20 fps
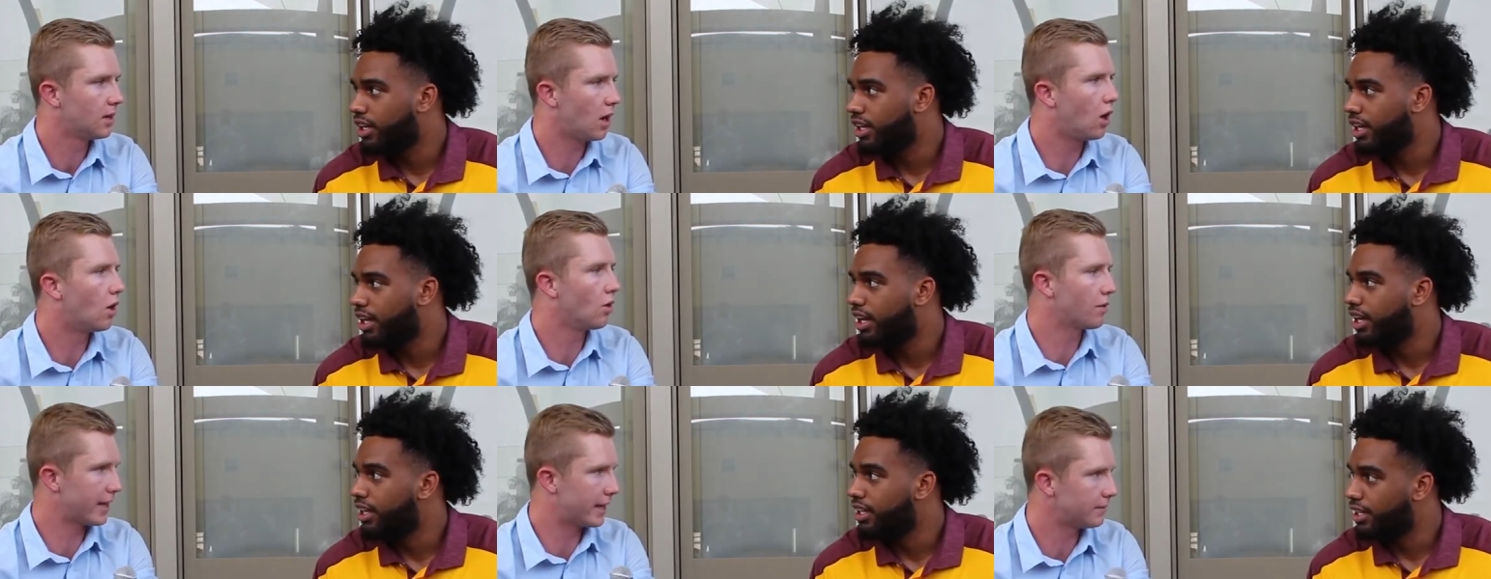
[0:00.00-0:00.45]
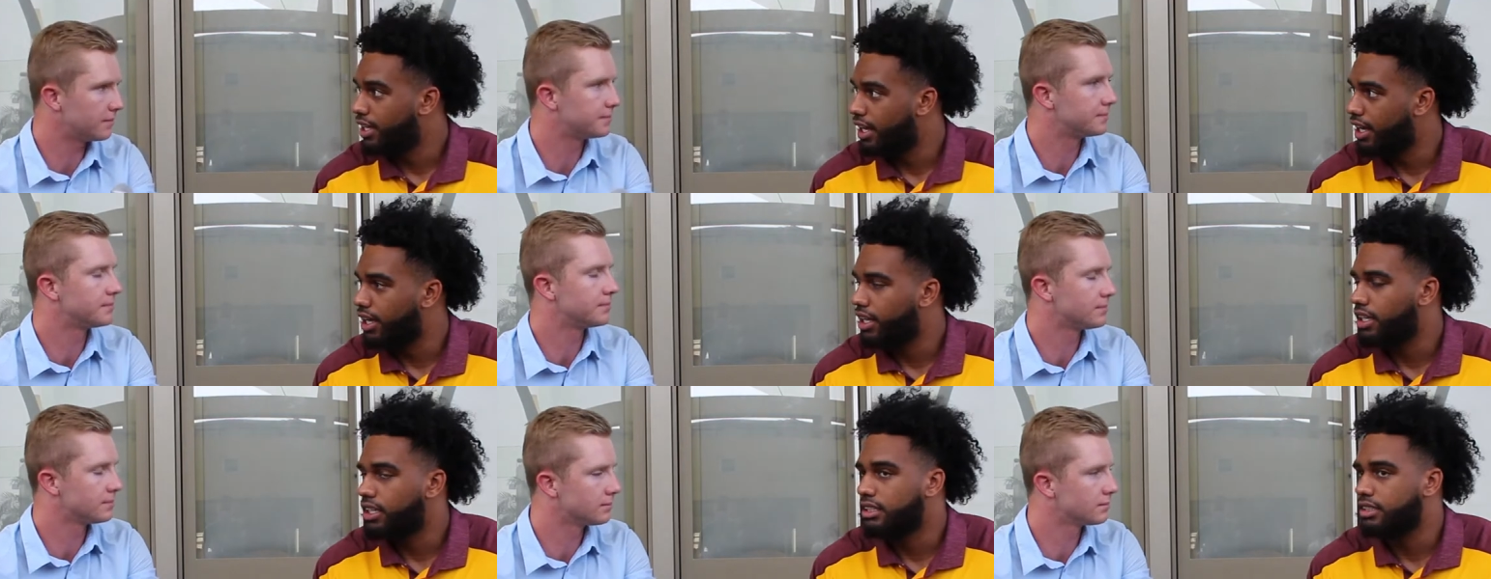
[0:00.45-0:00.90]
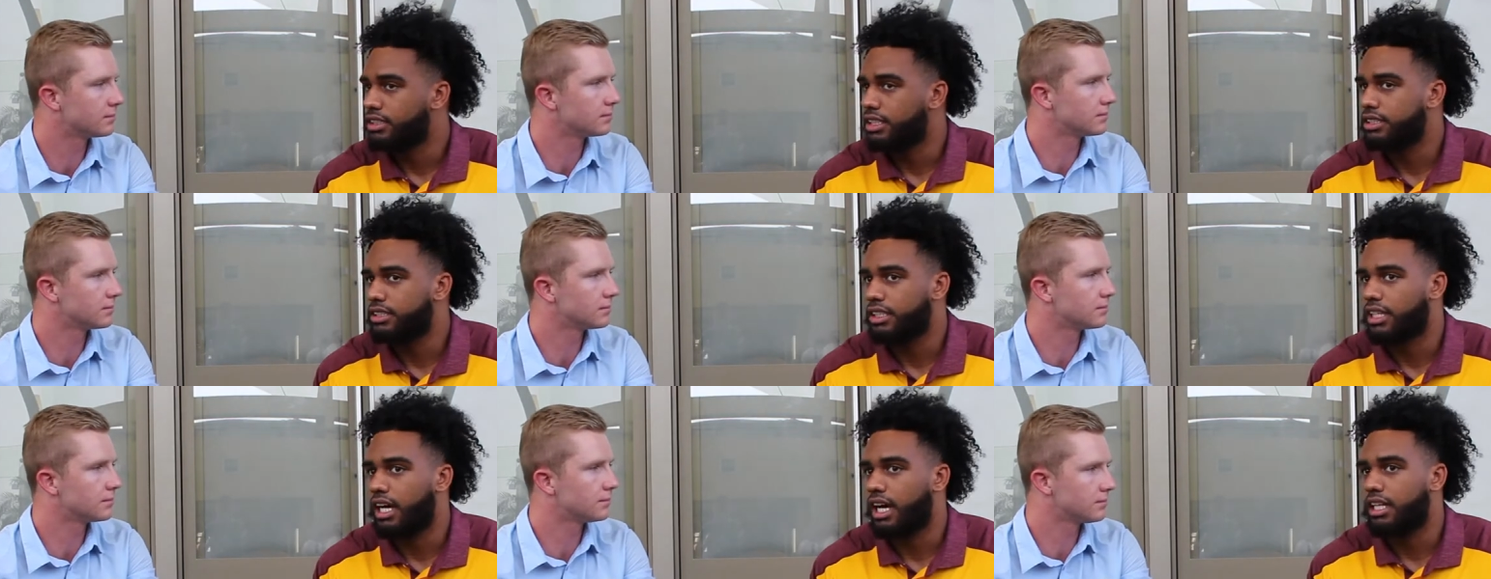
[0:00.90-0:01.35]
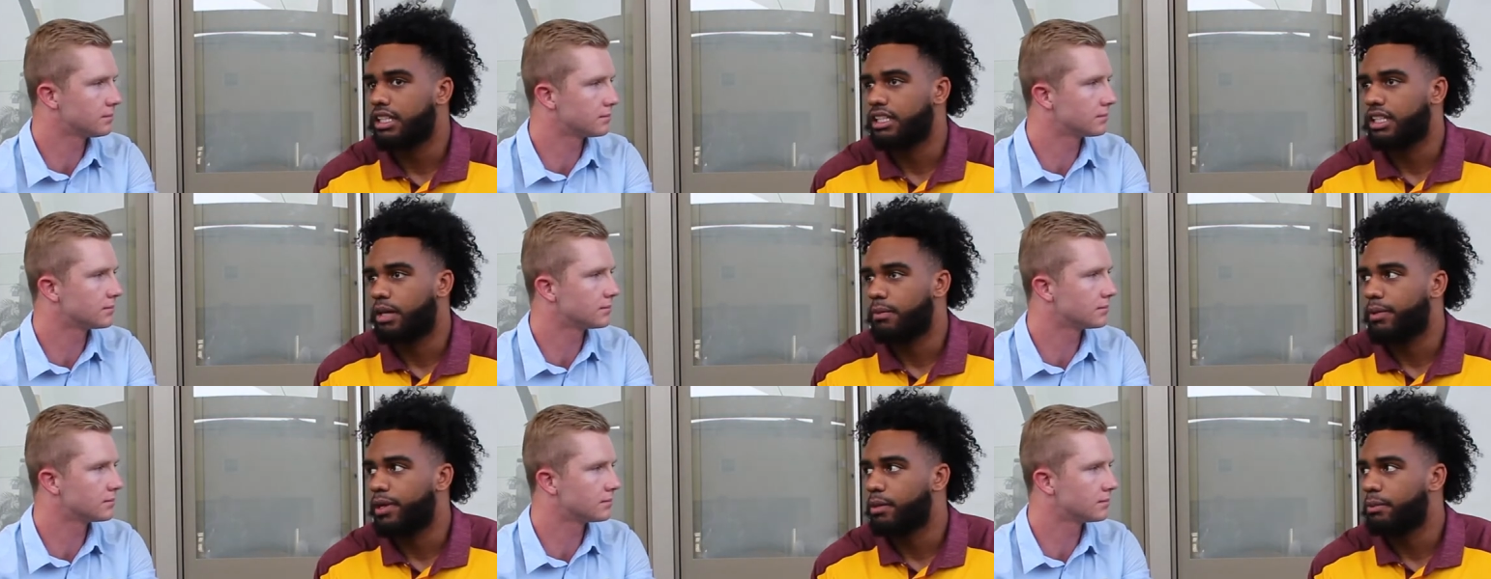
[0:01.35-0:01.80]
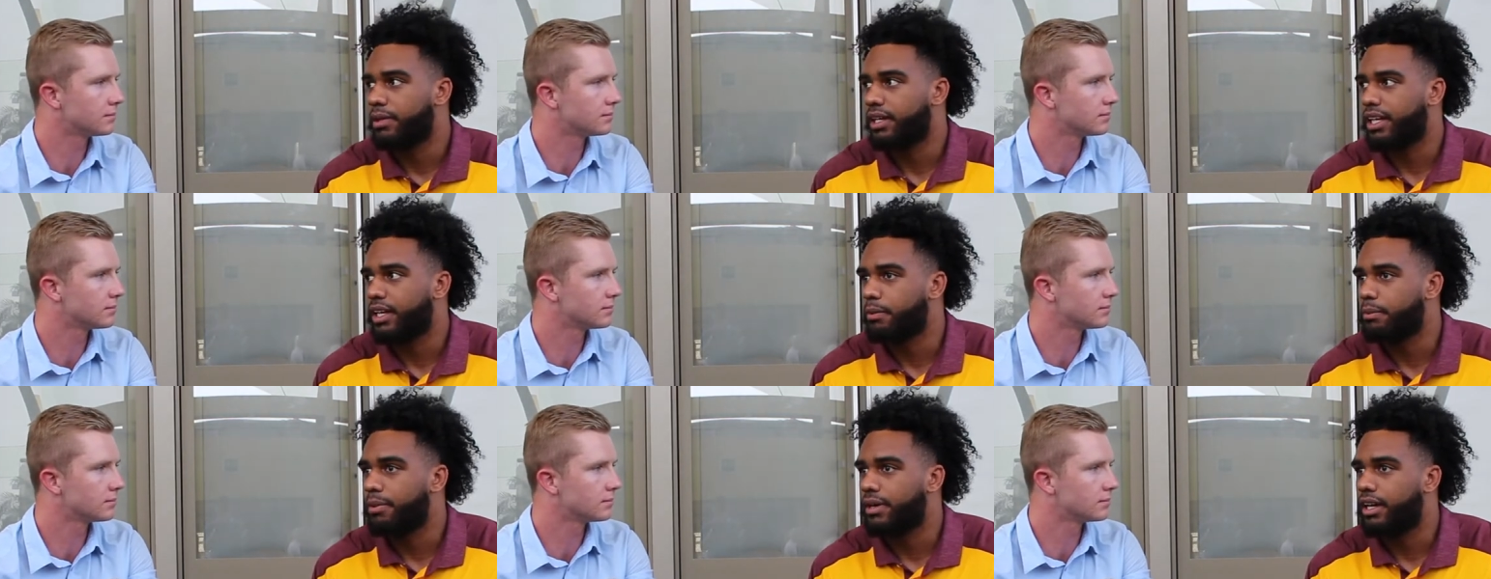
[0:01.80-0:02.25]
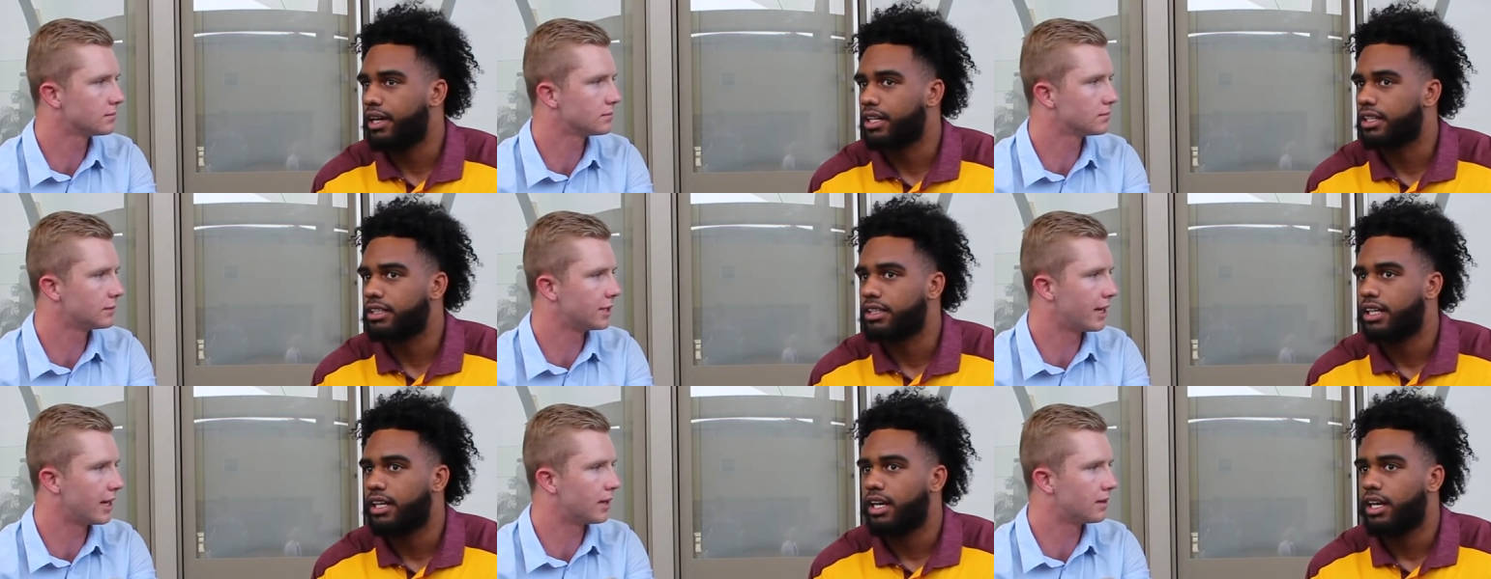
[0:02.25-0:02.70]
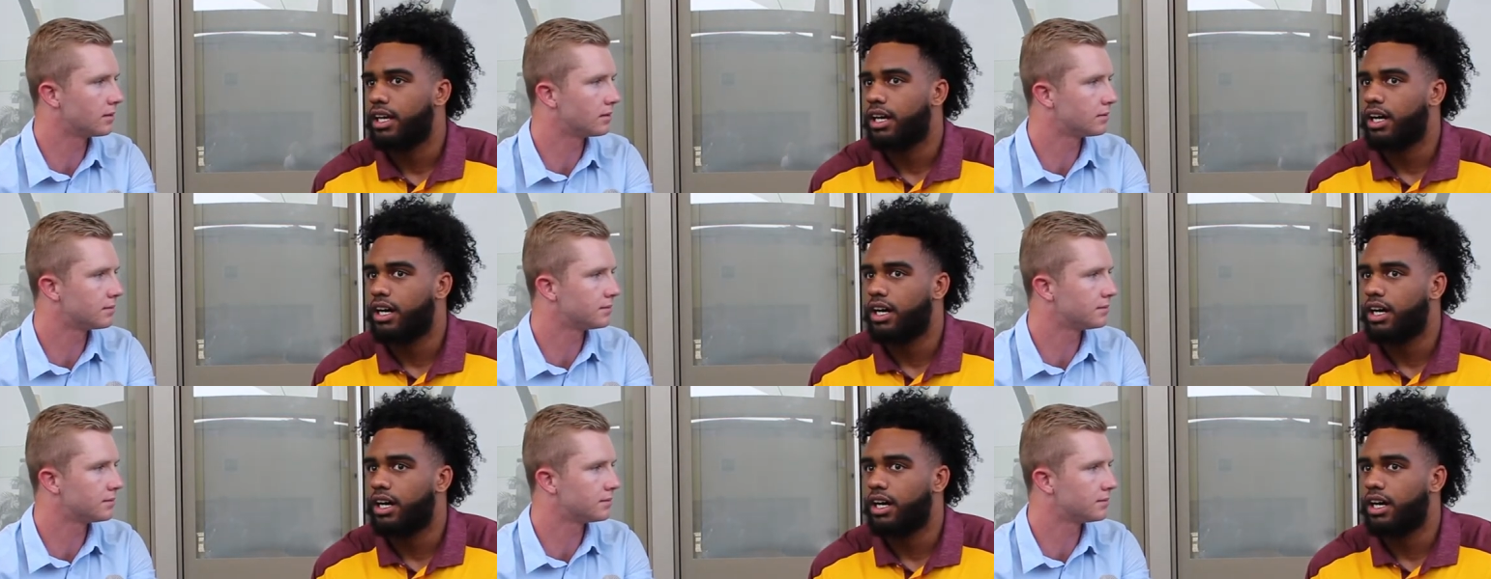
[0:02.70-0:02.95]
Speaker 1: Oh, okay. Yeah, he's, he's a guy I think that make a big impact. Yeah.